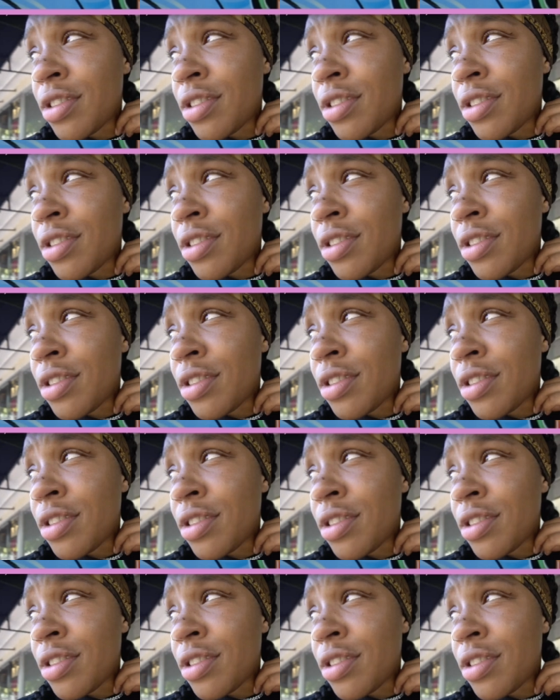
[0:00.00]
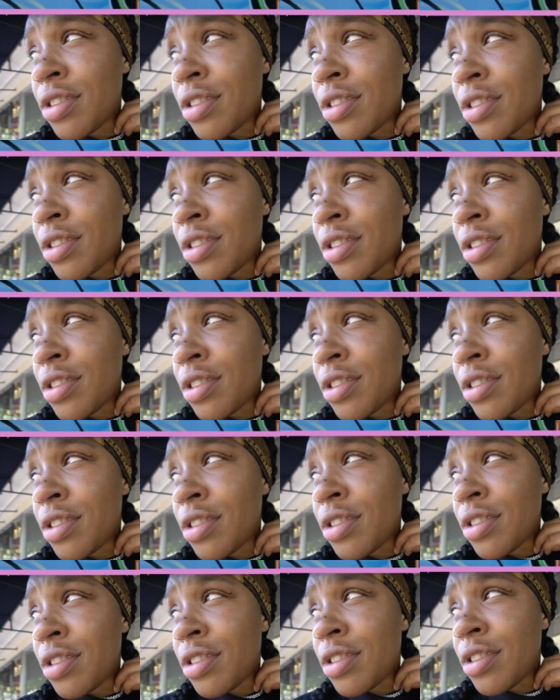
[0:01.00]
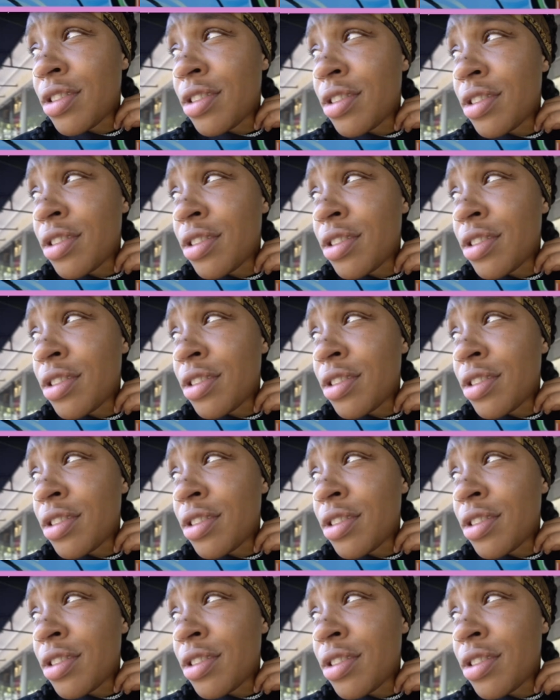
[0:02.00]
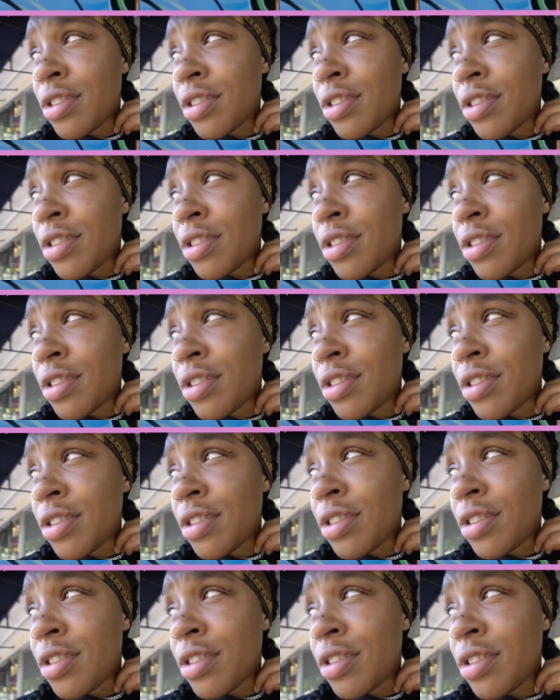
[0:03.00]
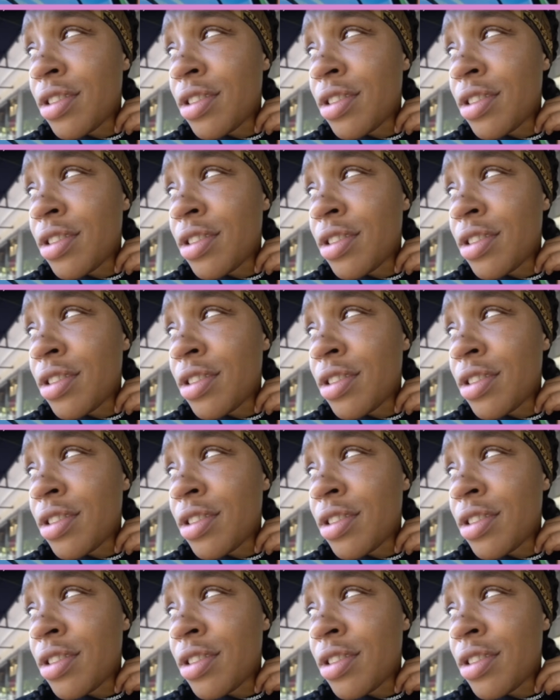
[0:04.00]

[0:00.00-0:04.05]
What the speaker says: (silent)